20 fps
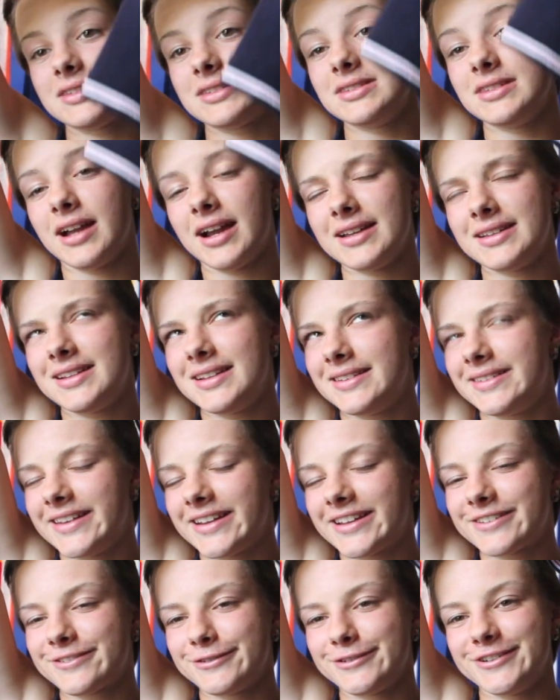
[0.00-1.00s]

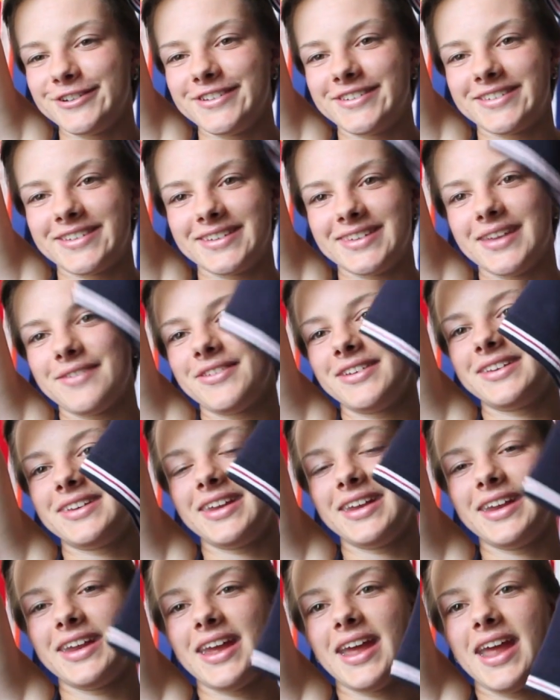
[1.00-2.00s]
ninety-six dollars reduced to
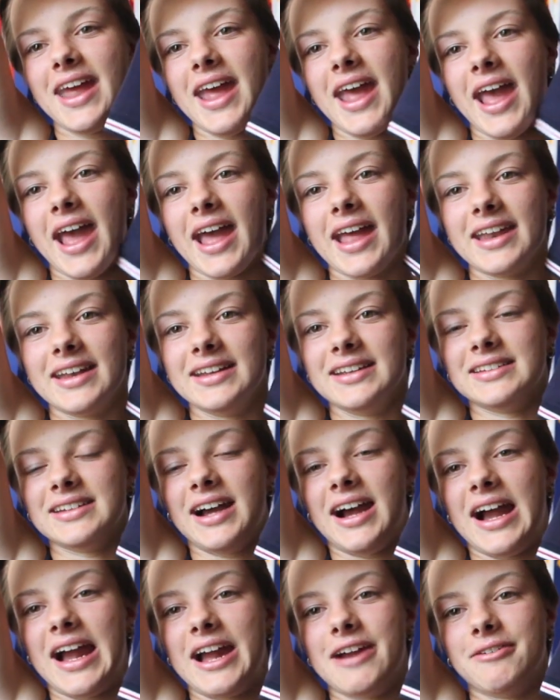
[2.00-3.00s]
seventy dollars, and
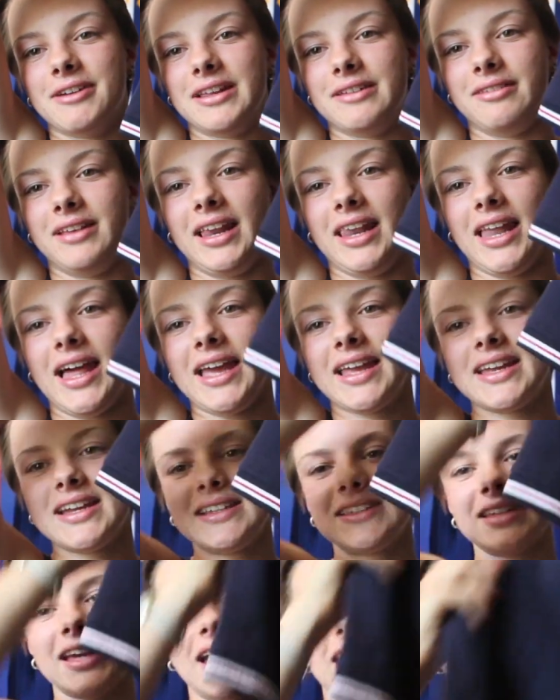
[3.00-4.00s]
I really, really like
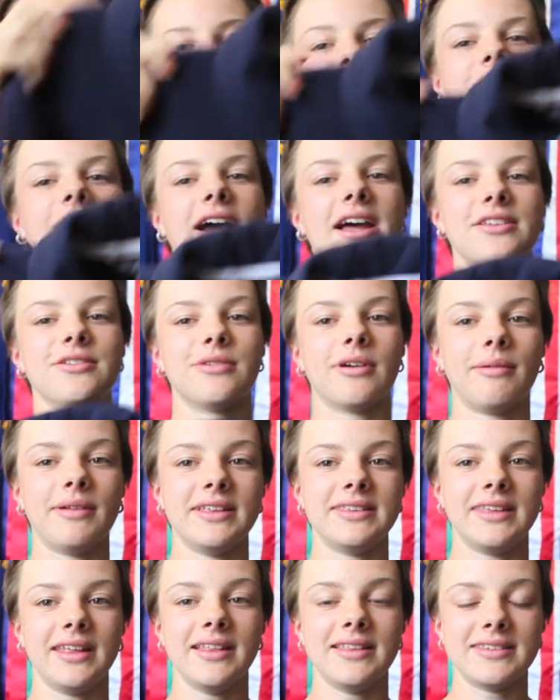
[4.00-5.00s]
it, and you guys will
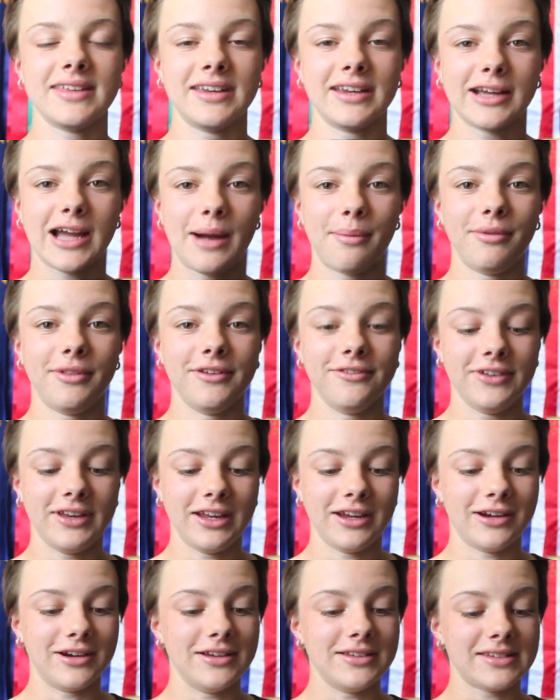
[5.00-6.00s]
probably see this in a couple of
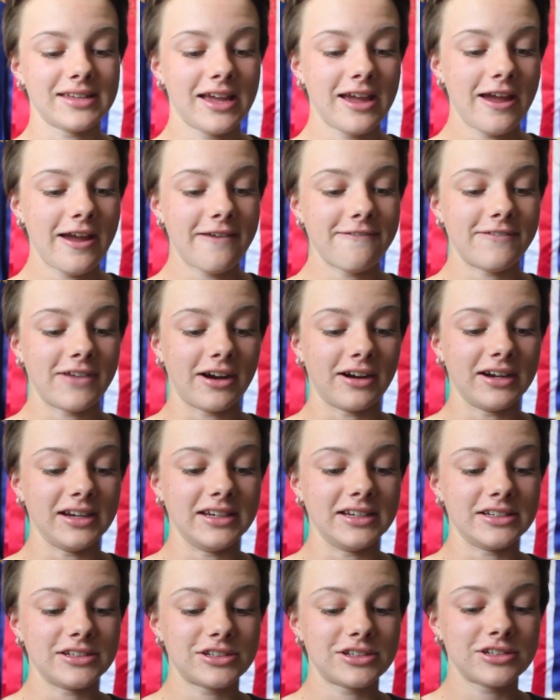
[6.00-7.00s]
videos
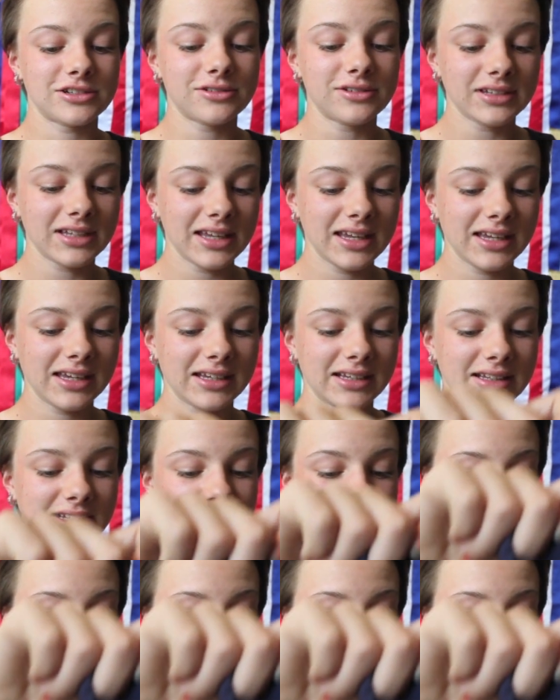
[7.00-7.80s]
very shortly.